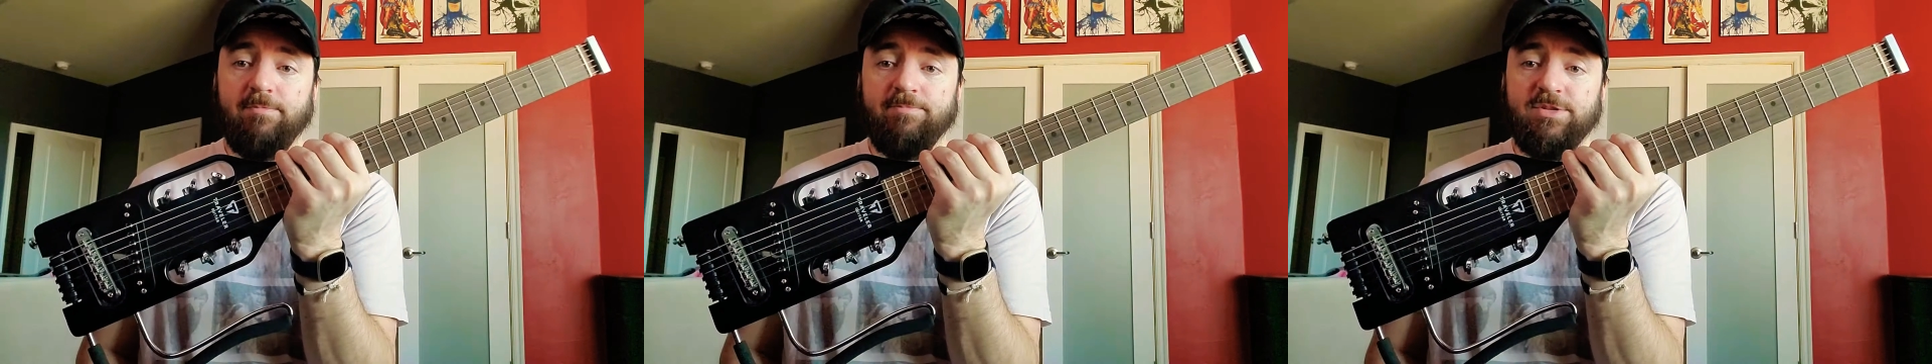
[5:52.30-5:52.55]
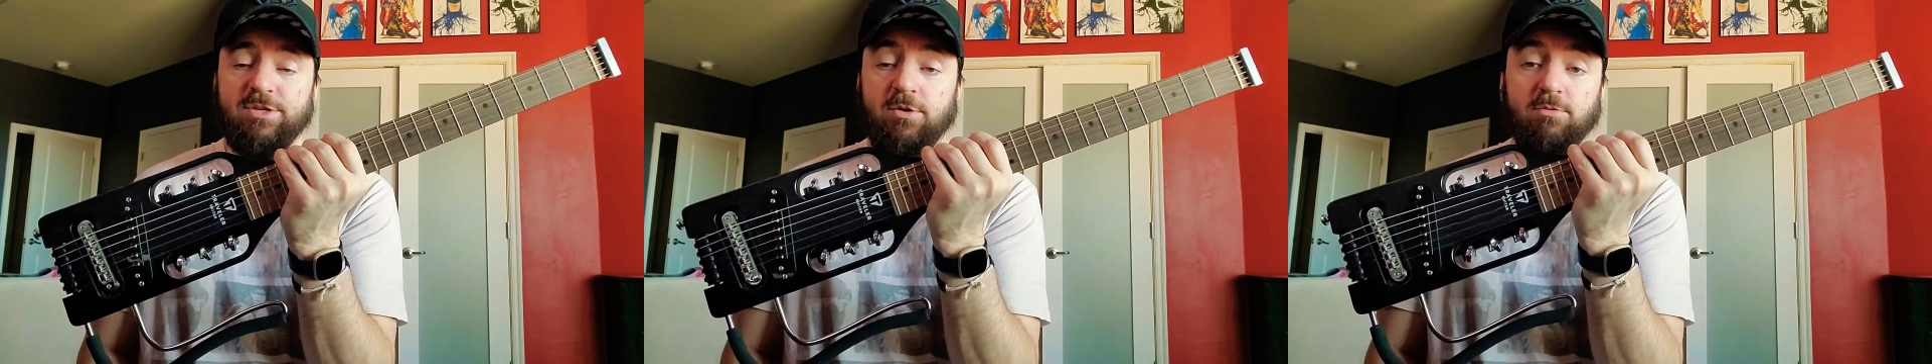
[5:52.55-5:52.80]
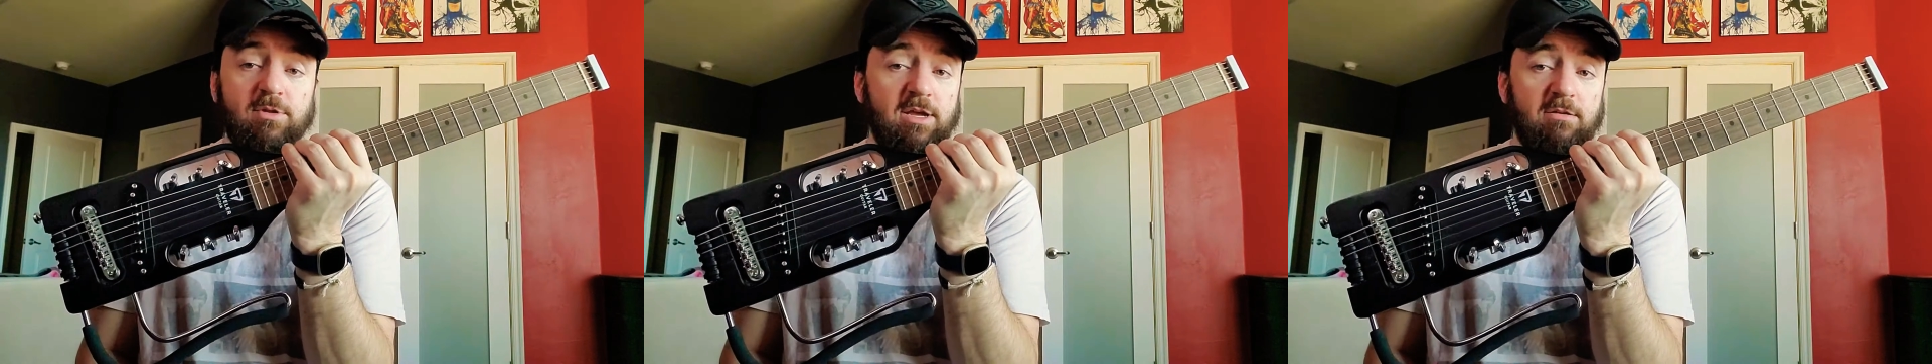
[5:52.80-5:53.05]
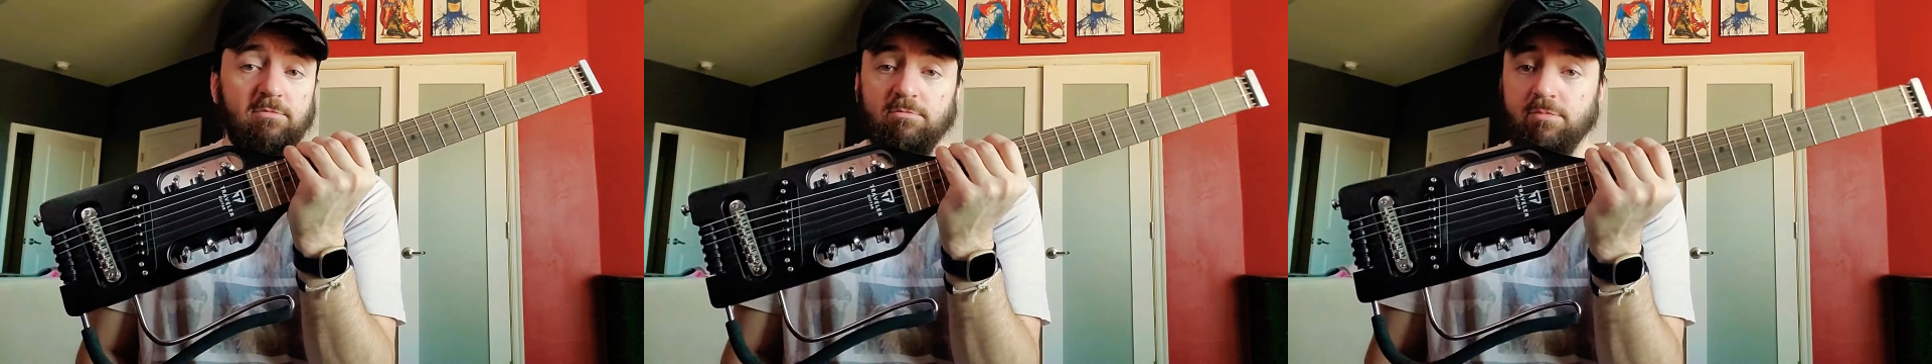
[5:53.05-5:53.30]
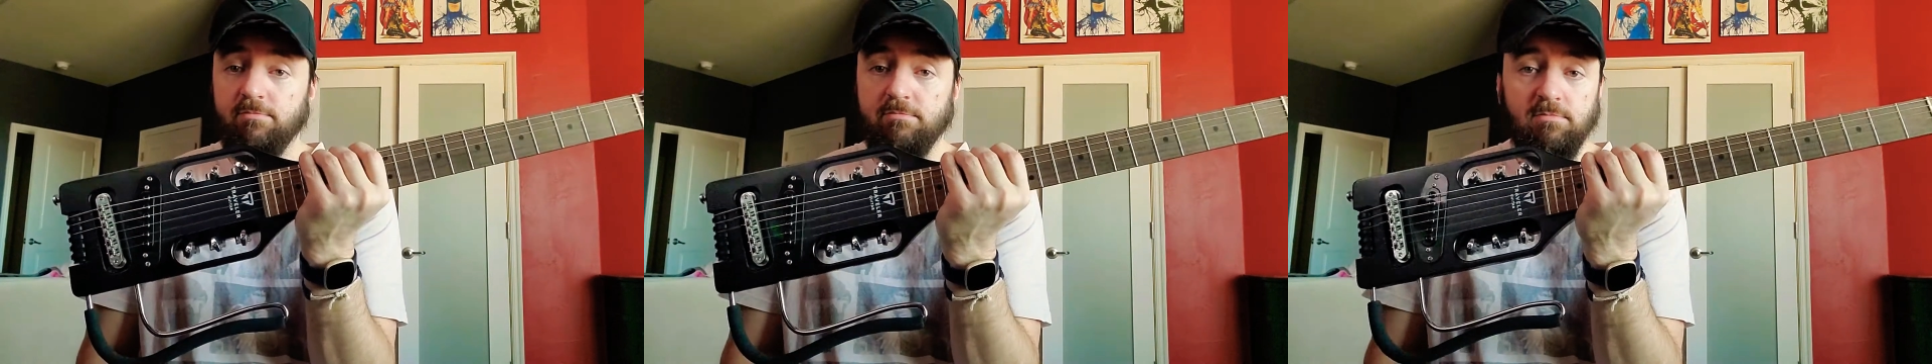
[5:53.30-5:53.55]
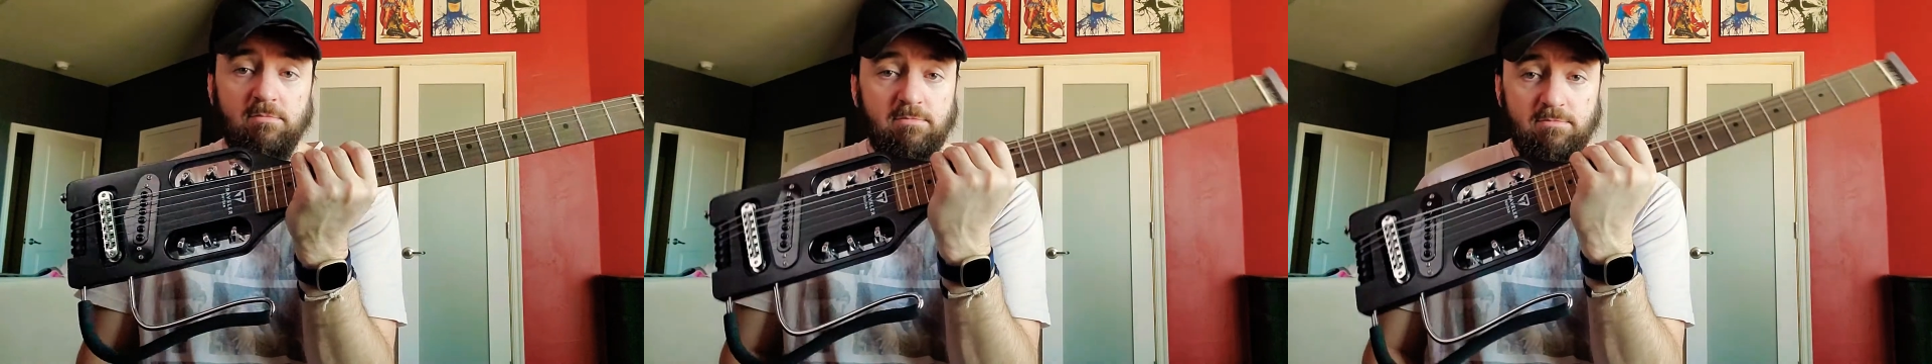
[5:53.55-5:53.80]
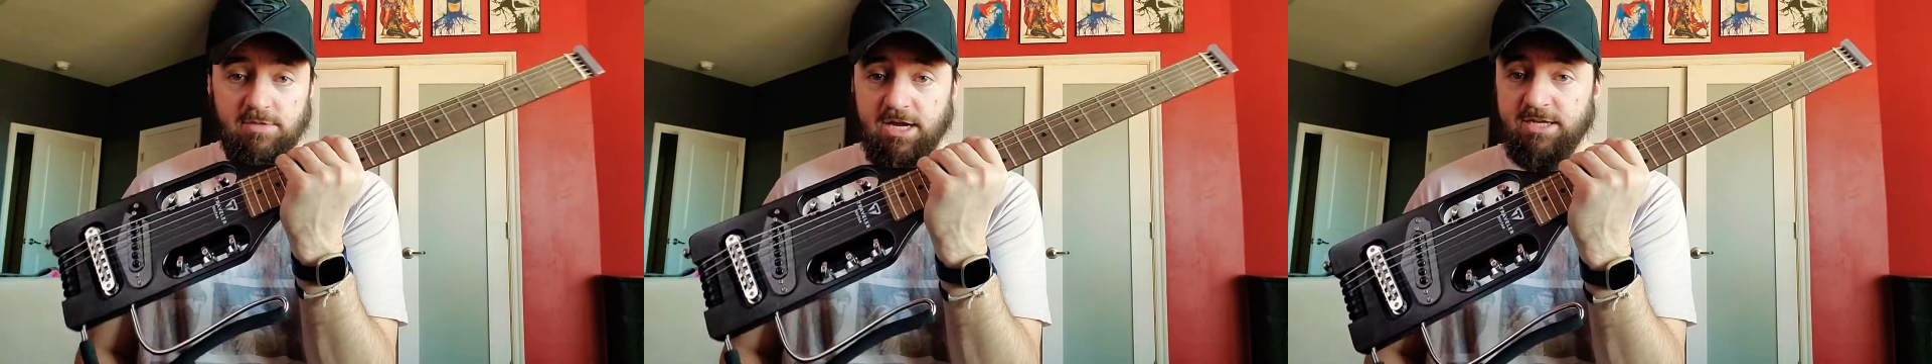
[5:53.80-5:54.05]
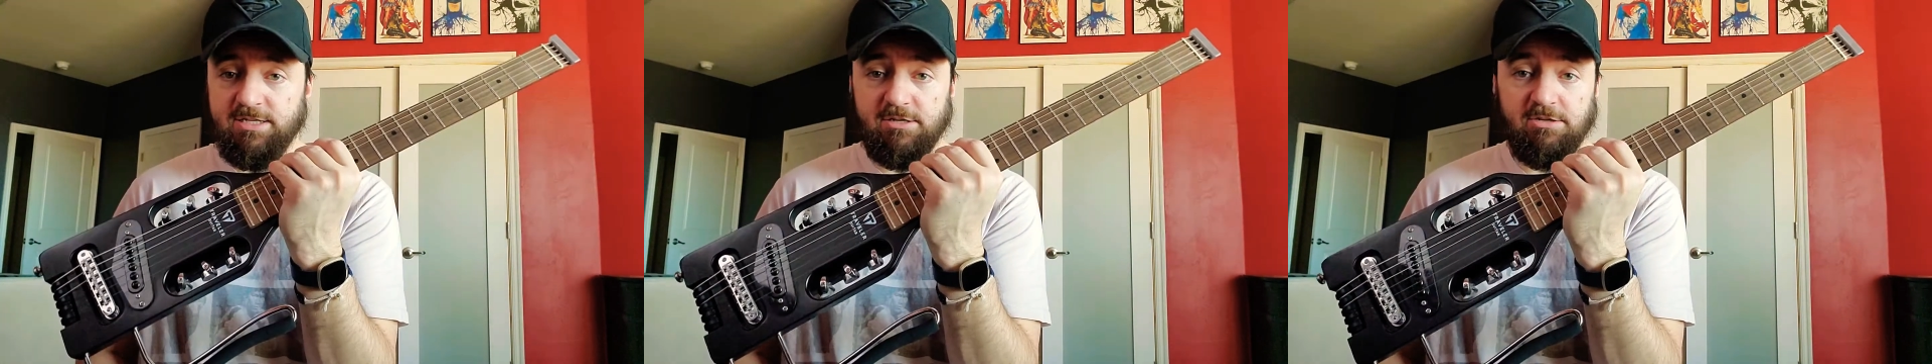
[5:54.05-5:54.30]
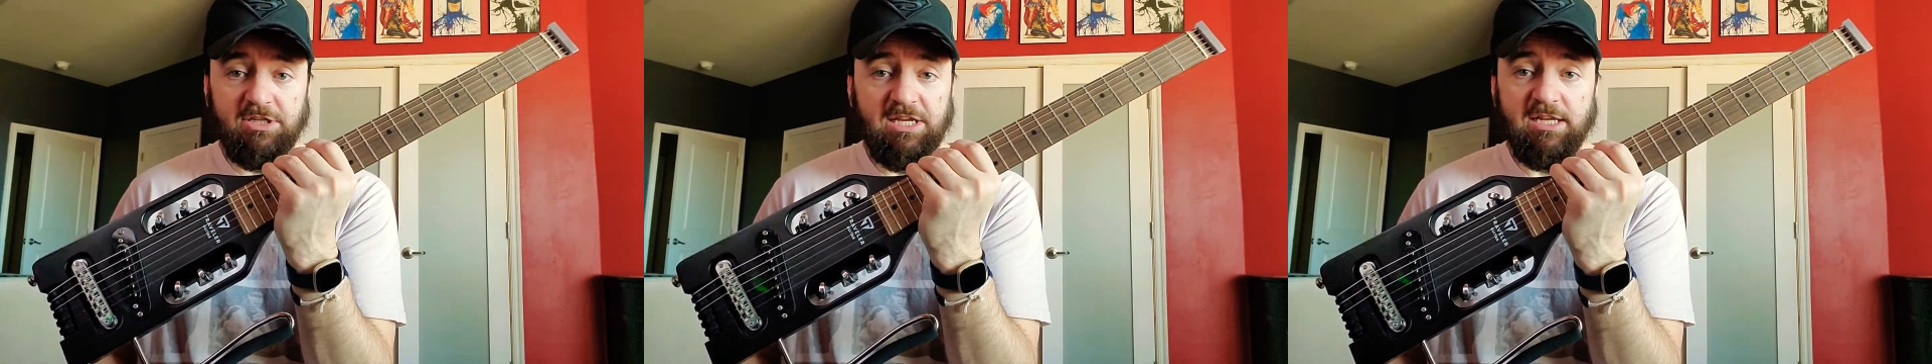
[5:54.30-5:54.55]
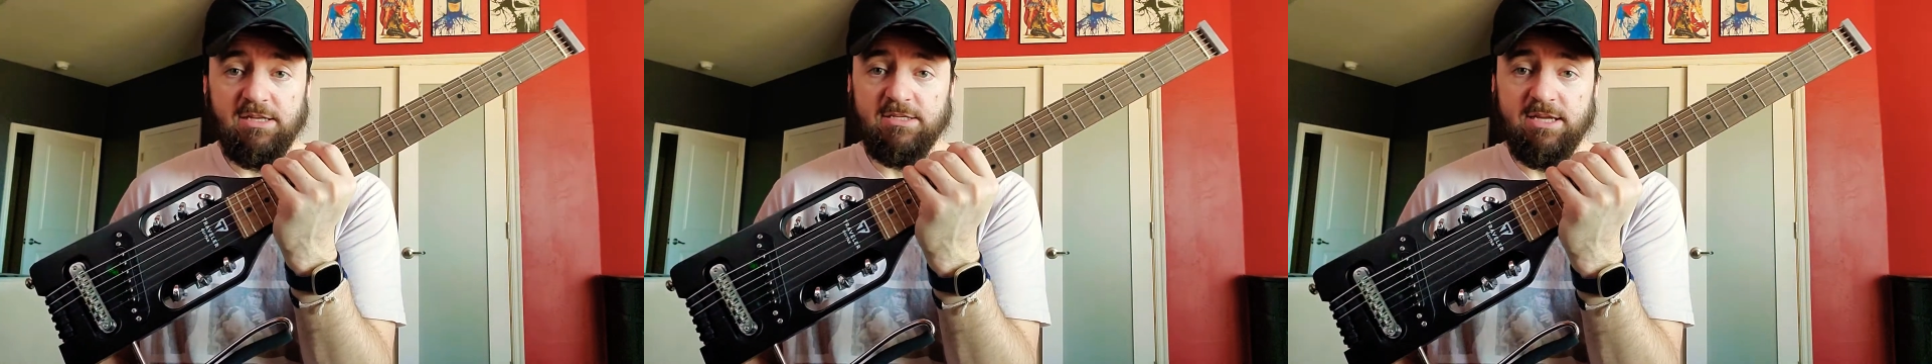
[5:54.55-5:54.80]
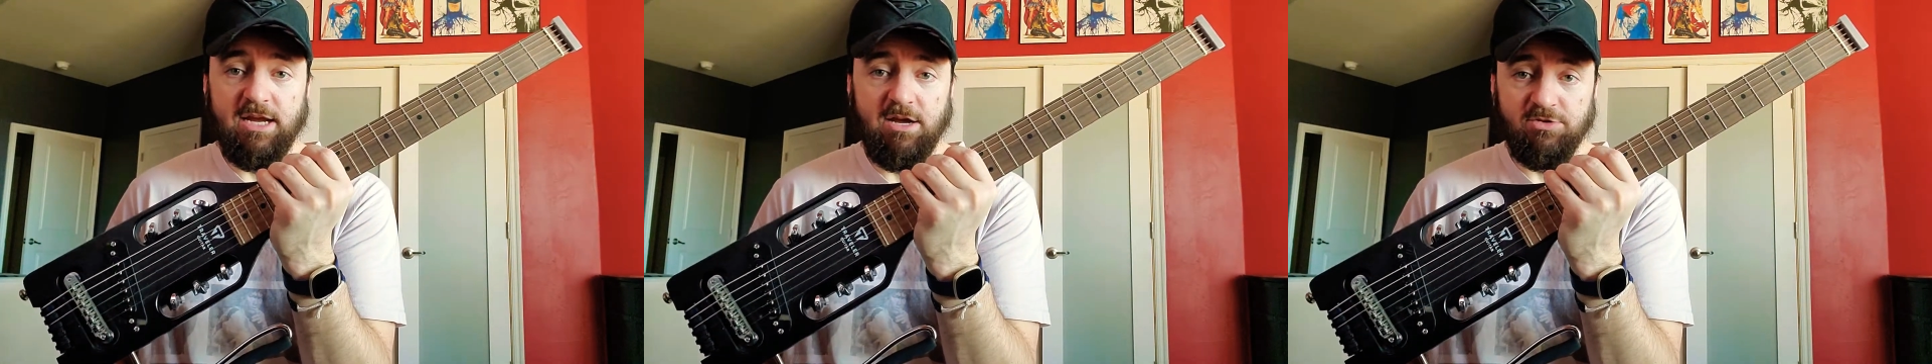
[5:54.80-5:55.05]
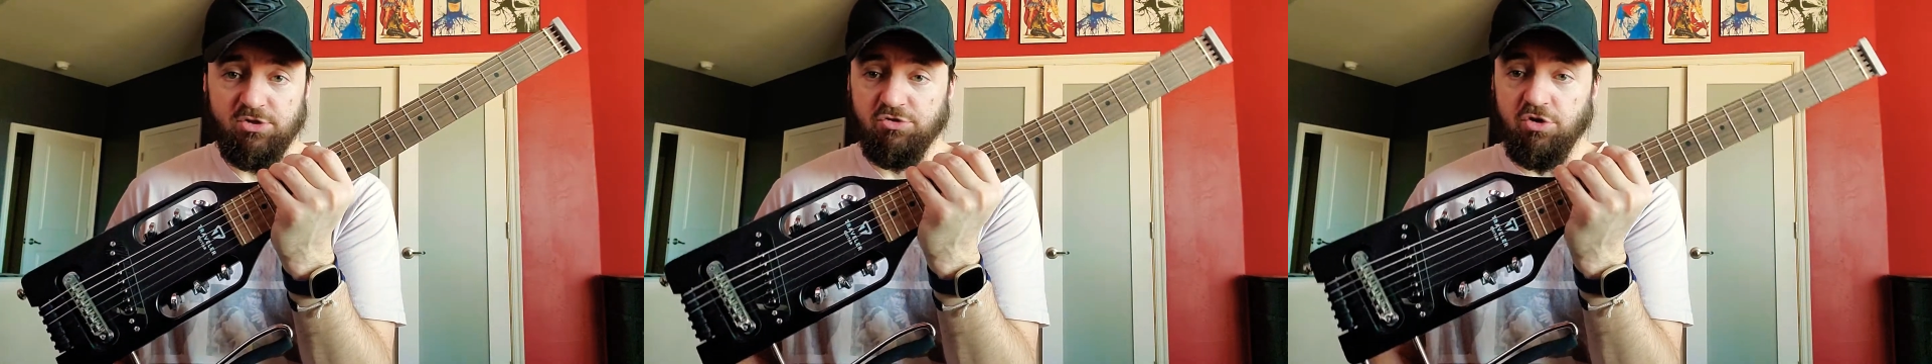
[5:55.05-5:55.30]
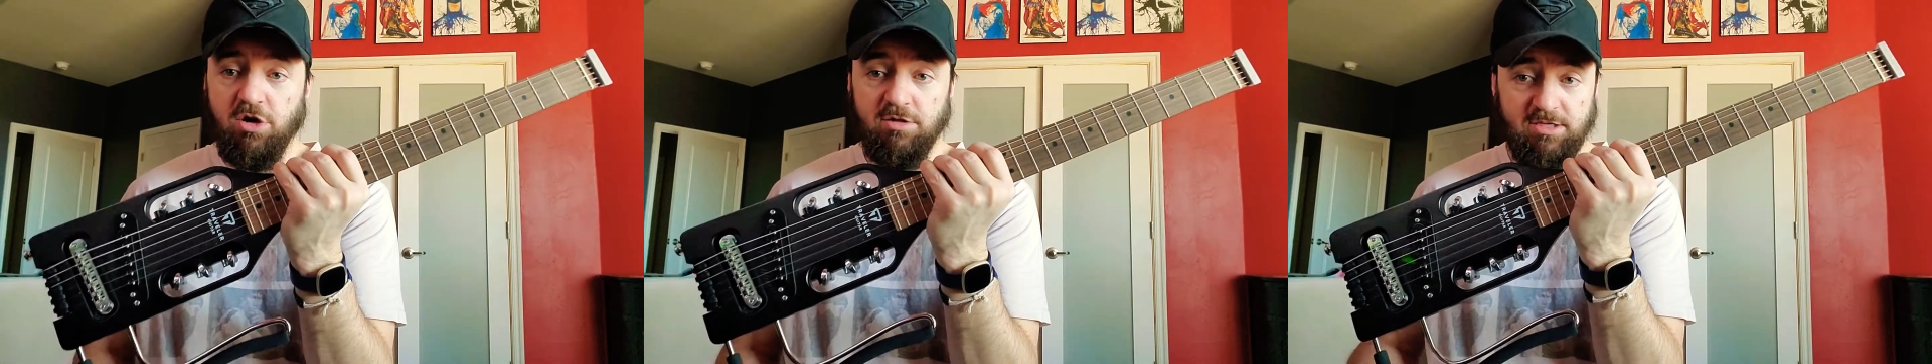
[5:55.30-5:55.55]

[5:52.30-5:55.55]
So like nice clean sound, strong.